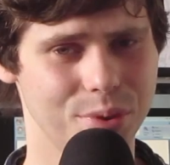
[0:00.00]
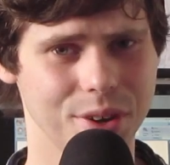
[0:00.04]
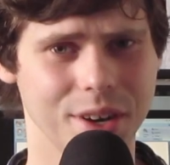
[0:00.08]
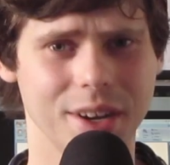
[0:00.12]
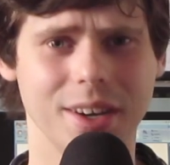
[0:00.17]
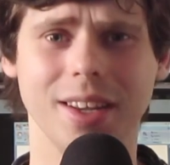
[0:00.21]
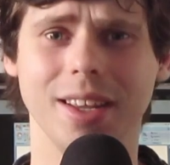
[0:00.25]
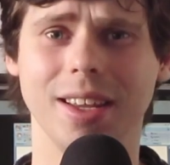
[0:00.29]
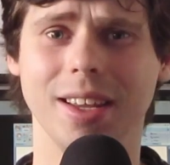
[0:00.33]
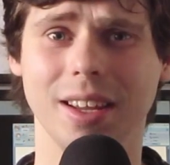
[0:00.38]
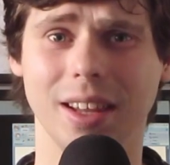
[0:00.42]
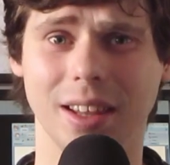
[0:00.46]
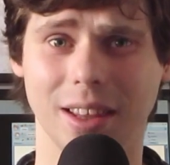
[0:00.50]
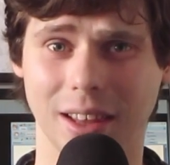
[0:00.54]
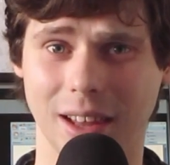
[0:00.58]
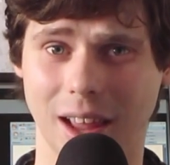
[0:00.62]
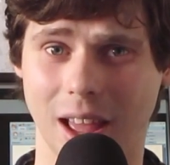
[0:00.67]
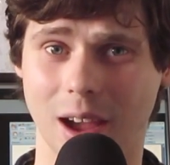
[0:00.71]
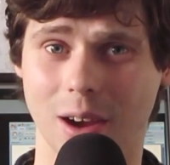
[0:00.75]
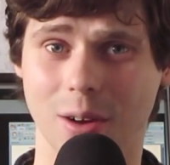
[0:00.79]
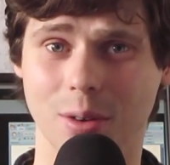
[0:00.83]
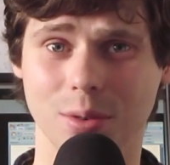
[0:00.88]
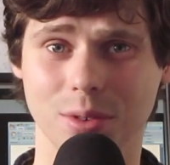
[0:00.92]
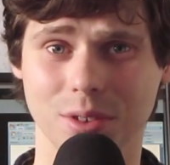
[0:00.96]
pretty
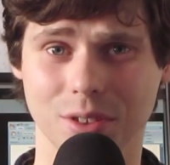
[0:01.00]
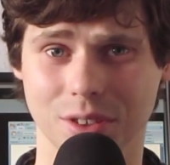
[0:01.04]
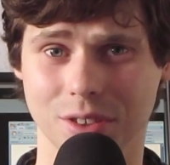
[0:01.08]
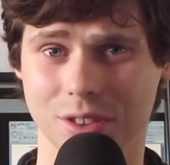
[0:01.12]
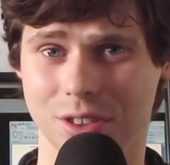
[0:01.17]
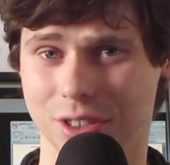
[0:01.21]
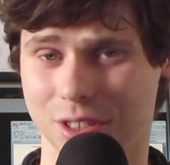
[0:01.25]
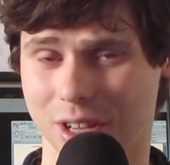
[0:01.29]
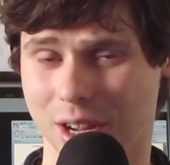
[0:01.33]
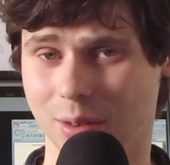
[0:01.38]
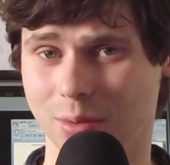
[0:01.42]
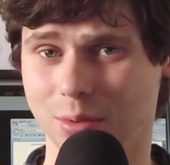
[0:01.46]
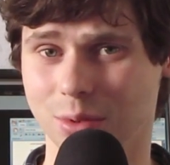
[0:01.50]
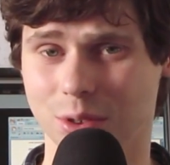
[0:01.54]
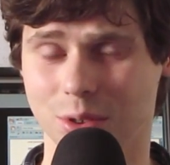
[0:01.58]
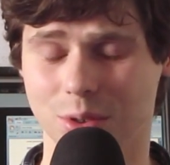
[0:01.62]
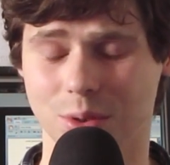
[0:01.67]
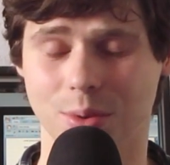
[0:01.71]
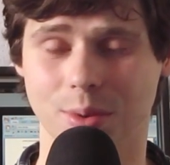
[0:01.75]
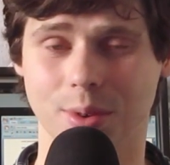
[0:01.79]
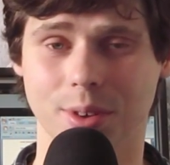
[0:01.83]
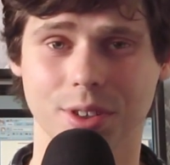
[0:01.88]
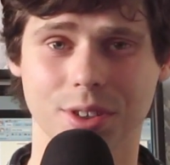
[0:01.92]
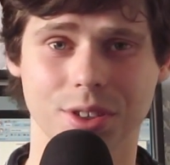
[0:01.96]
loud sound
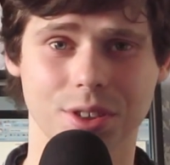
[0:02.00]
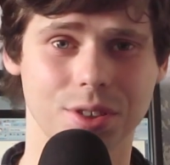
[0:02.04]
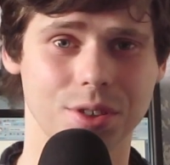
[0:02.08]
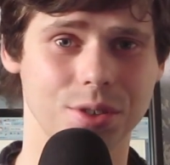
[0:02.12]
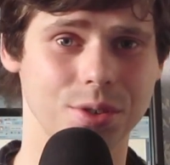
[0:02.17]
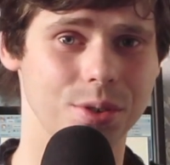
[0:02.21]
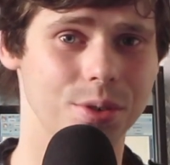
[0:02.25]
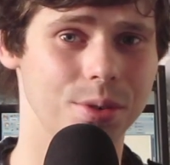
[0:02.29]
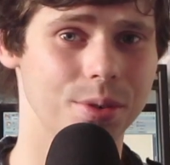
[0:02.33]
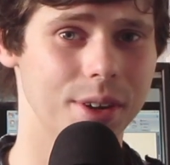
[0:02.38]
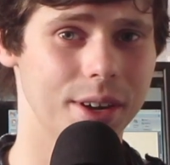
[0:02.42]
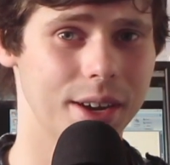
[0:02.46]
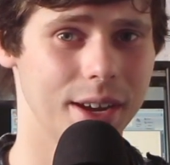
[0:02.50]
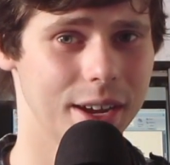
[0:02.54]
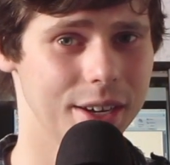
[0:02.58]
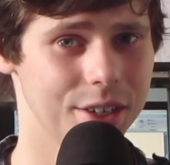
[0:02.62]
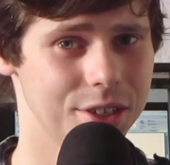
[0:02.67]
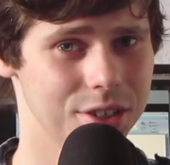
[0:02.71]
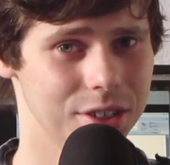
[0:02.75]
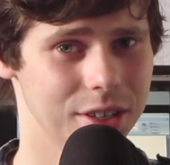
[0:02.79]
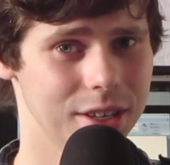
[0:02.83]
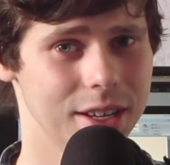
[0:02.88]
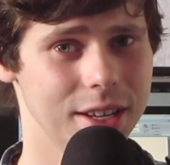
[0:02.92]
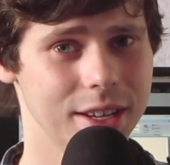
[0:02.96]
source to
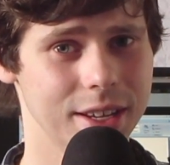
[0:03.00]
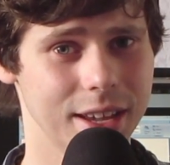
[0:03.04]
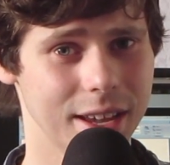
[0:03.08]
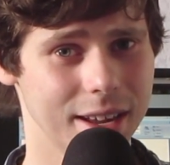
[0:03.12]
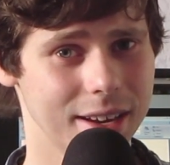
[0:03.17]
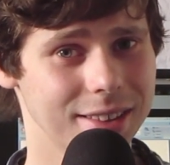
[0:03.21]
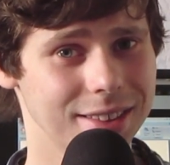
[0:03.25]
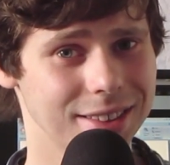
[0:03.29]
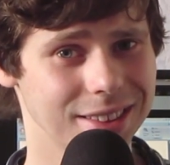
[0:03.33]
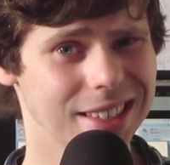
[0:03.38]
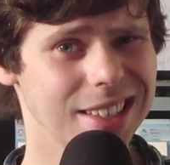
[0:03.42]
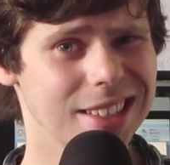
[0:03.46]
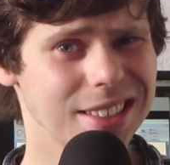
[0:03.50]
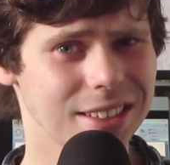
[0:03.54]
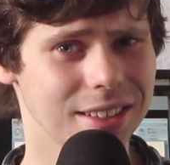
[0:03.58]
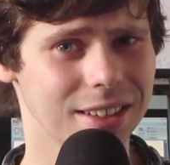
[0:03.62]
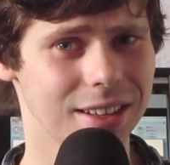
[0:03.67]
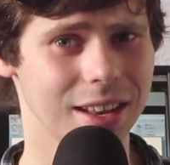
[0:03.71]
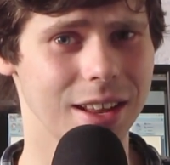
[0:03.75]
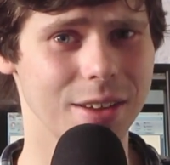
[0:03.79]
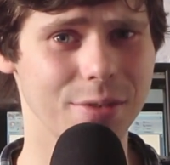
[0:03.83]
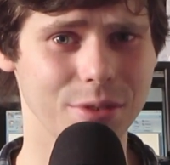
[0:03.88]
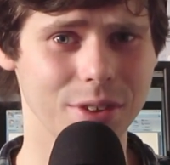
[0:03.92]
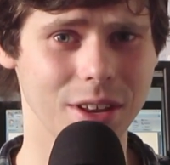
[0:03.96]
actually get a
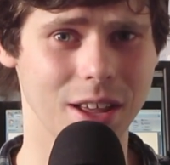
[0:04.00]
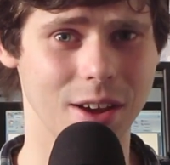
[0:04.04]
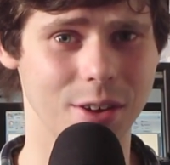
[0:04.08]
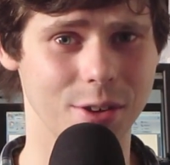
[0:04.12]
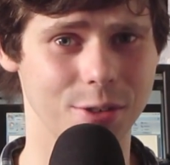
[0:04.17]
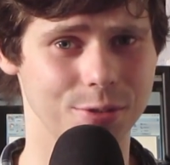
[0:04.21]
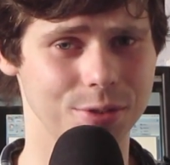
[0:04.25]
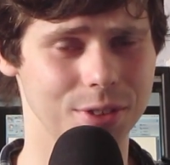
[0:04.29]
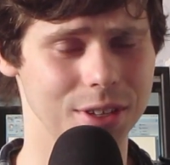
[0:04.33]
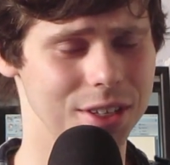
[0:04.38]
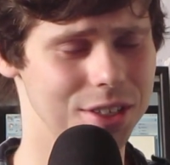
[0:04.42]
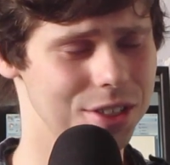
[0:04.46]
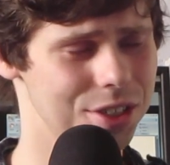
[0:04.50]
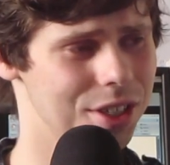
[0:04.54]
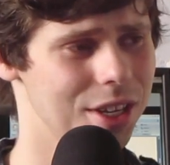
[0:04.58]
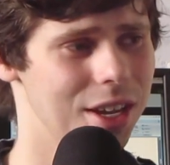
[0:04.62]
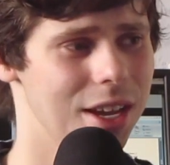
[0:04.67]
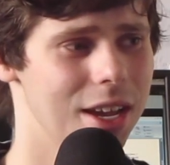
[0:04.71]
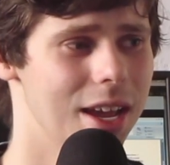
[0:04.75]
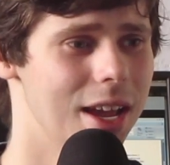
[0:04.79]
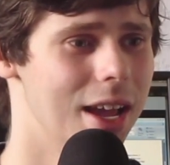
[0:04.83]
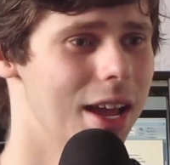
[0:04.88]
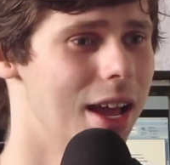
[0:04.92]
decent level out of this.